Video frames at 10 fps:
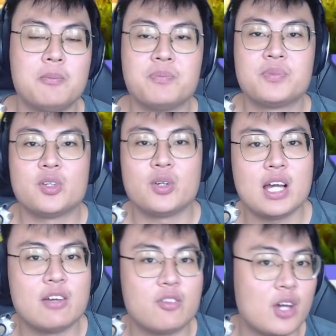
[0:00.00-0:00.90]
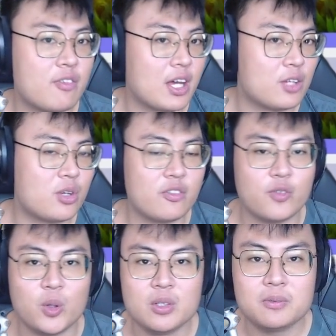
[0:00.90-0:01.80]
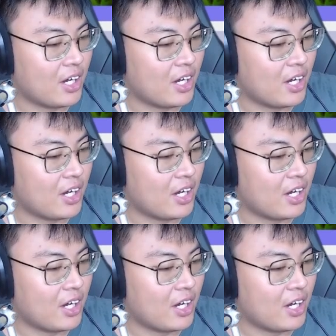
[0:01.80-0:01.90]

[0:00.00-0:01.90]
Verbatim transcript: so yeah, if you have an Android phone,